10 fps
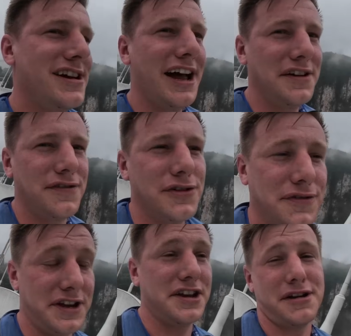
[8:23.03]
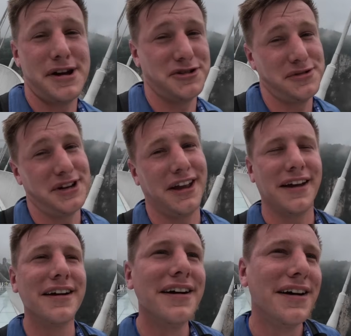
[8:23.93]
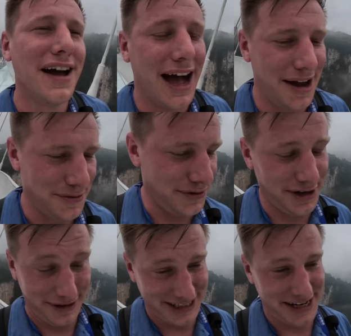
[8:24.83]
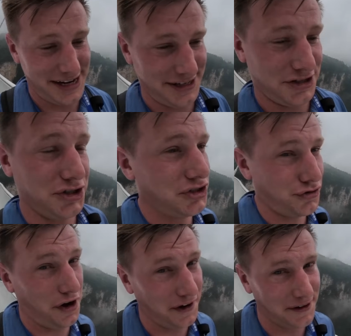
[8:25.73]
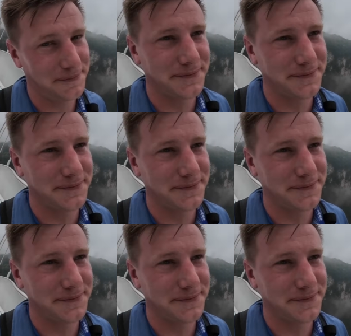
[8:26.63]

And if you're thinking about doing it, I will always say is just try it.